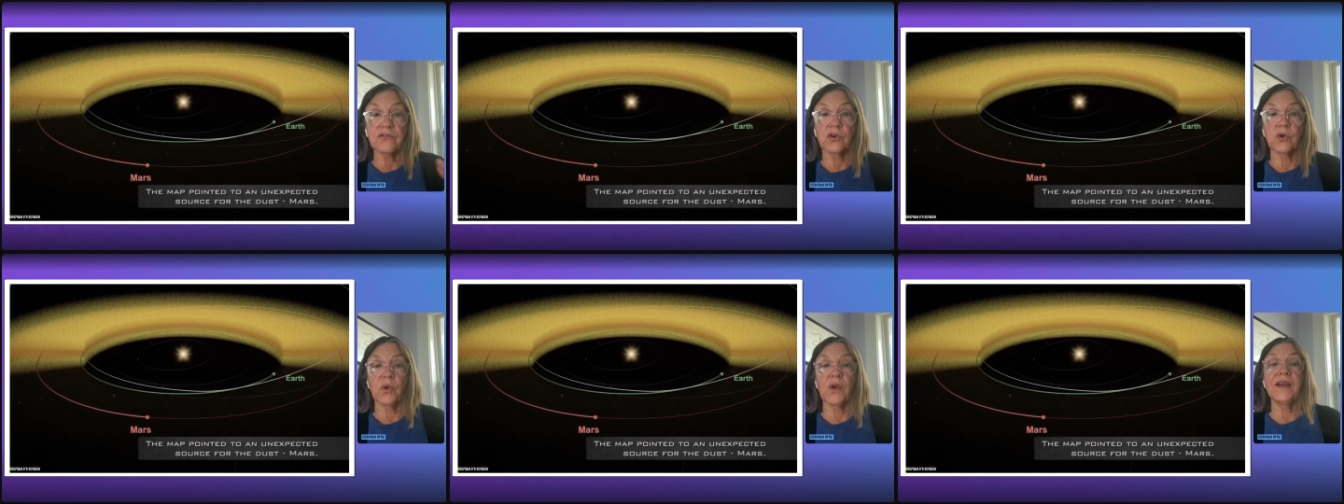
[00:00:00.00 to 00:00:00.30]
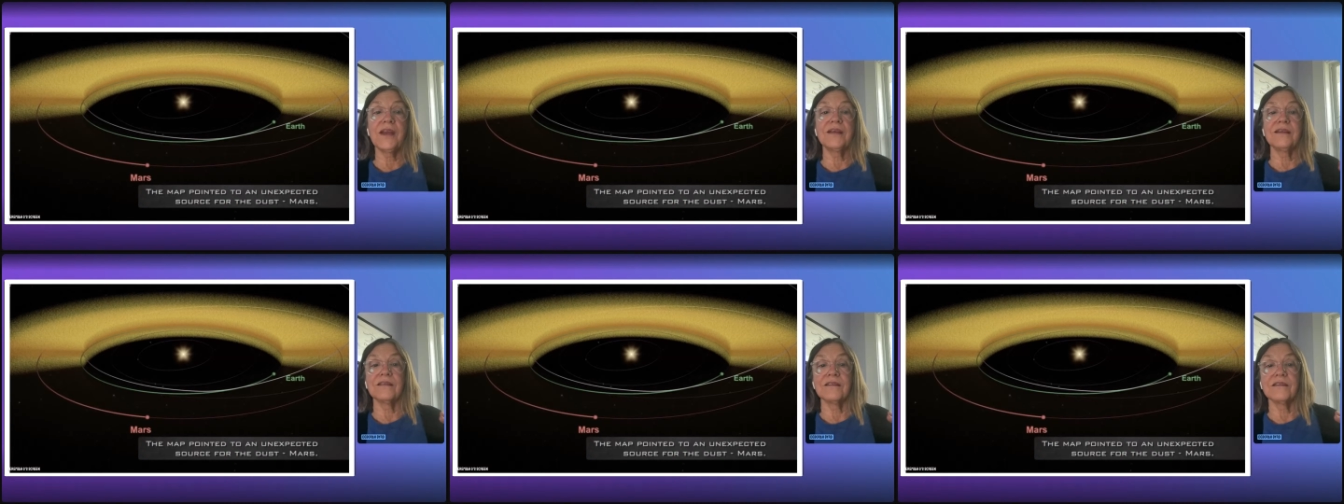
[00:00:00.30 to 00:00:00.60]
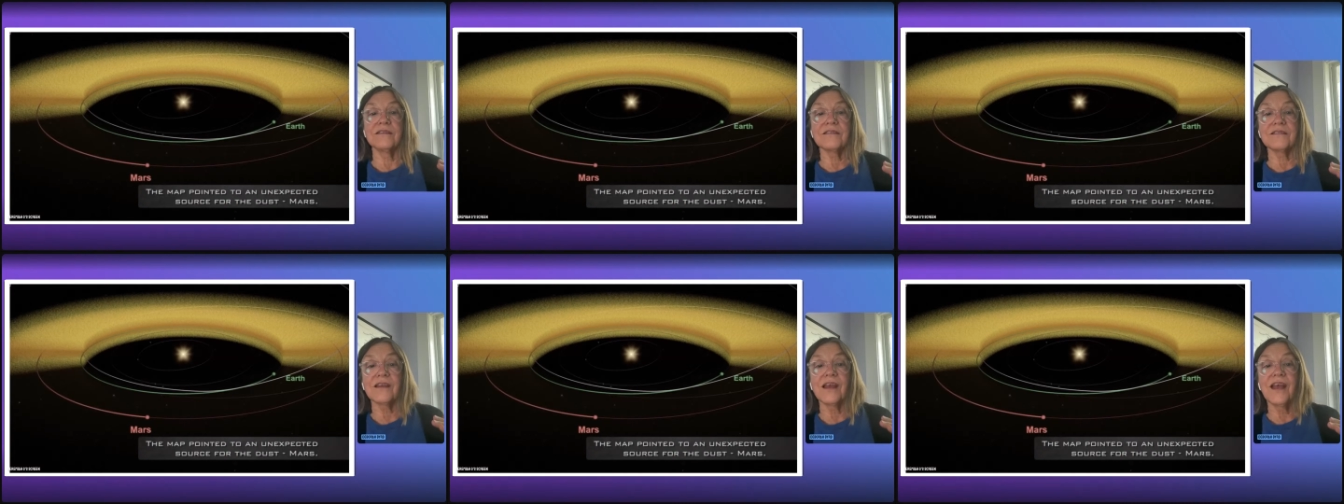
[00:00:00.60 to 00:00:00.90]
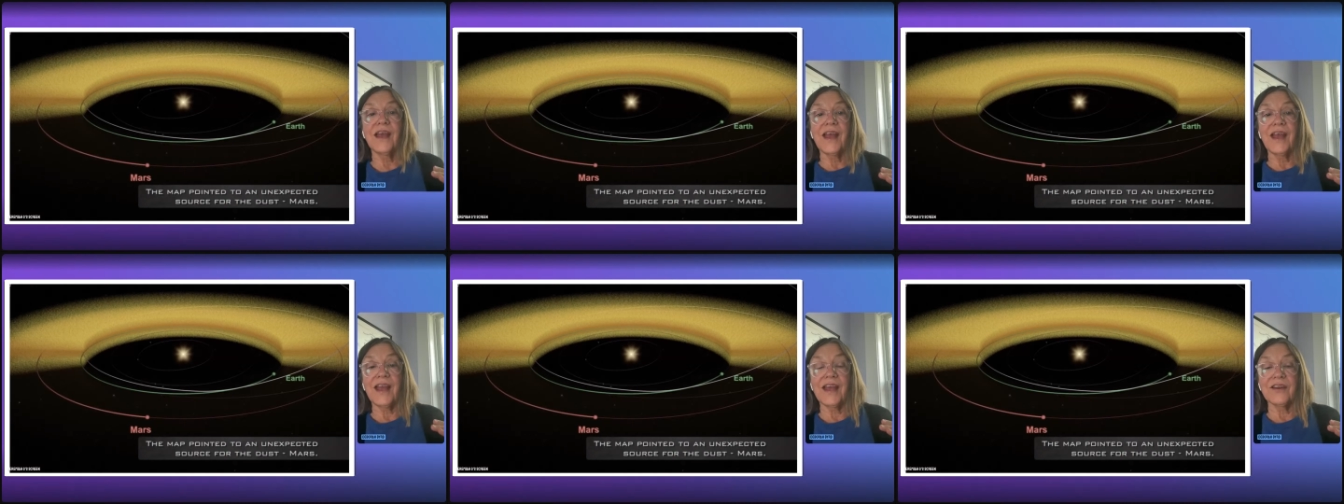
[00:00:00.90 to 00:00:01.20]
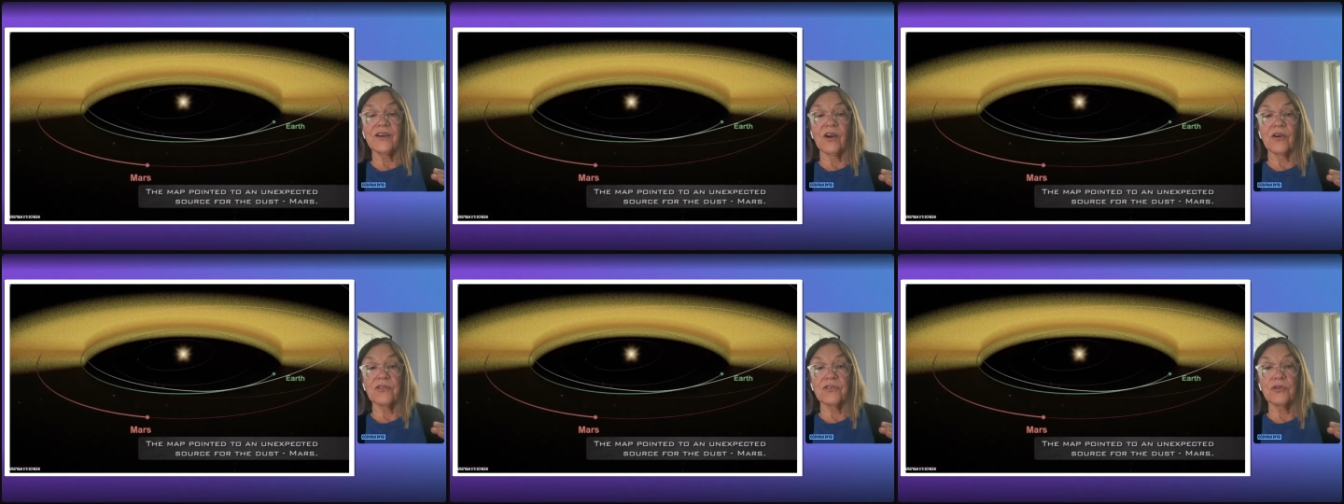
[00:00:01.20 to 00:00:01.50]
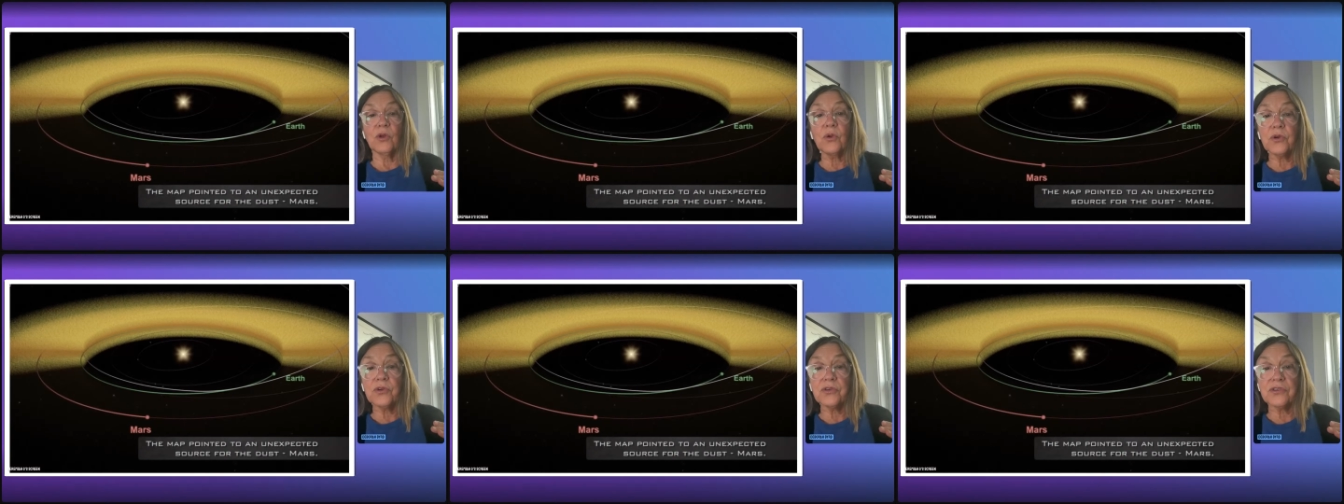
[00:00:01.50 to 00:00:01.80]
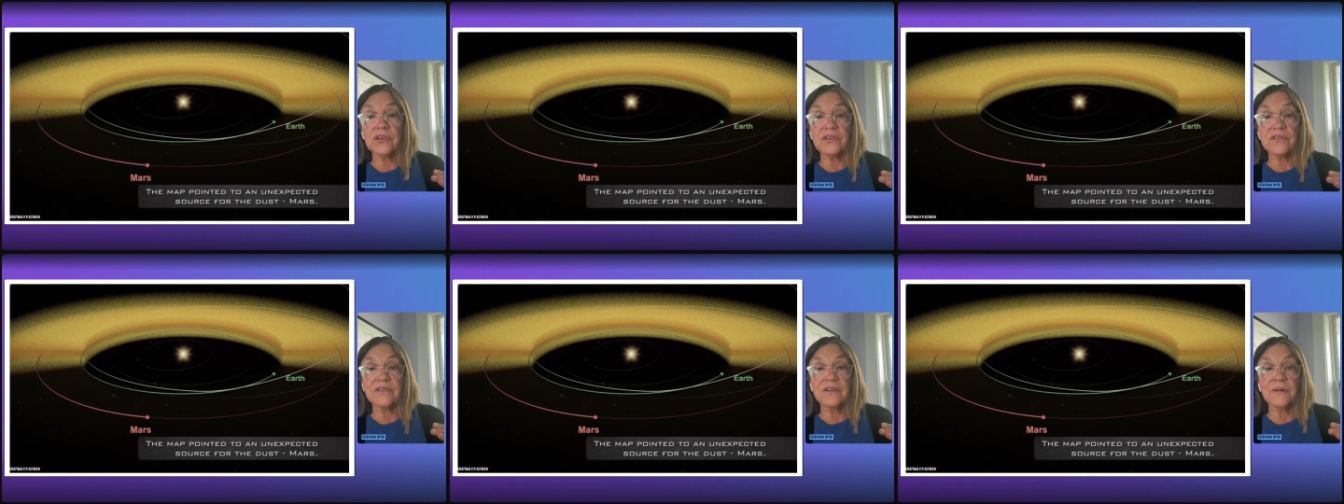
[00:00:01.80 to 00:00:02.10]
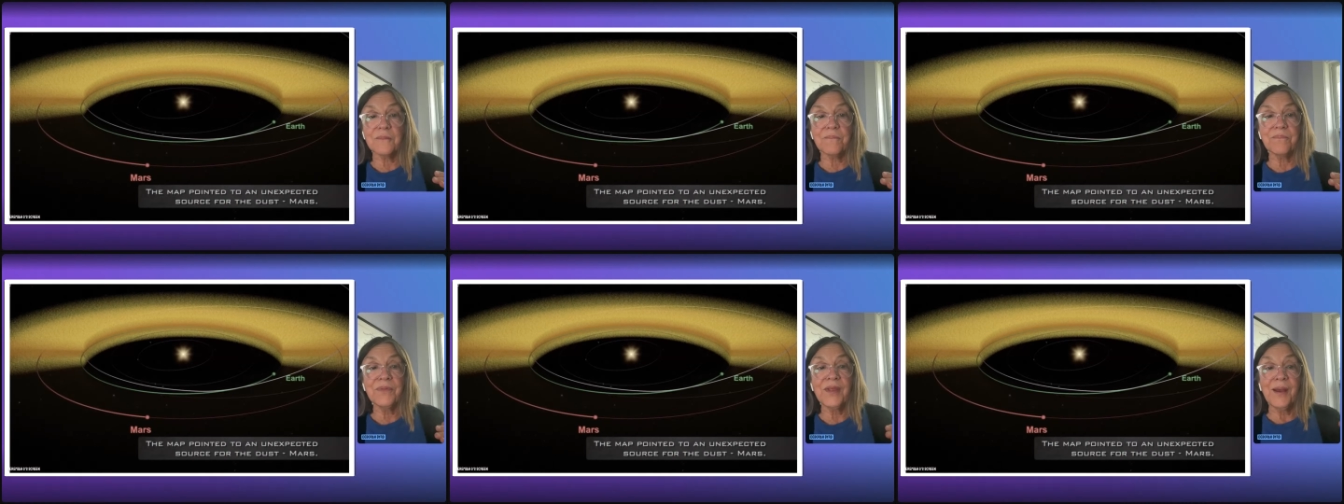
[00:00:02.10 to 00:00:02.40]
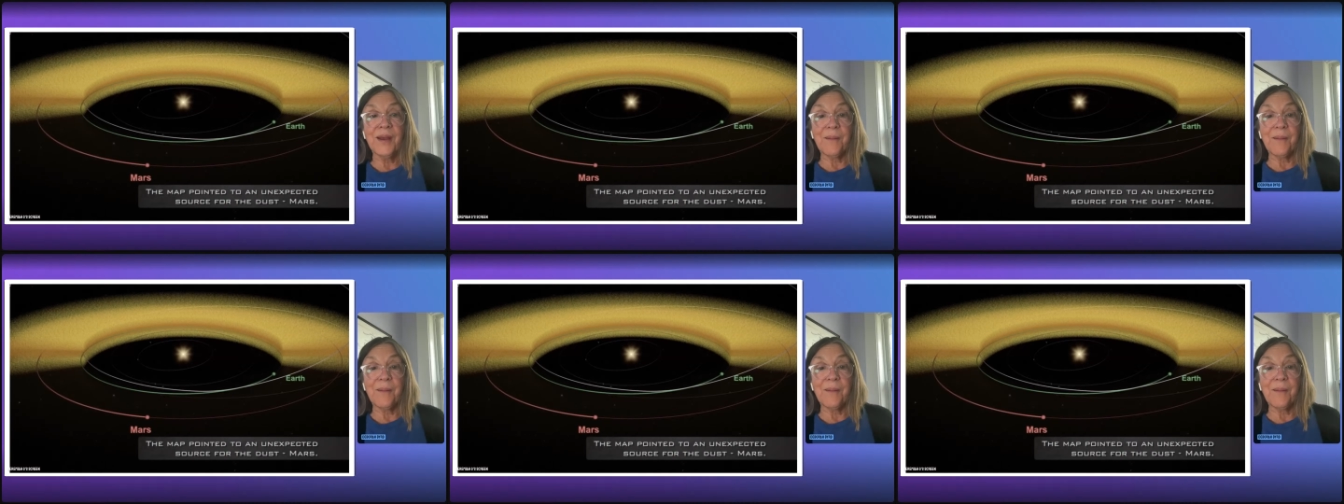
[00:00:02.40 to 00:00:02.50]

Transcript: grains in our solar system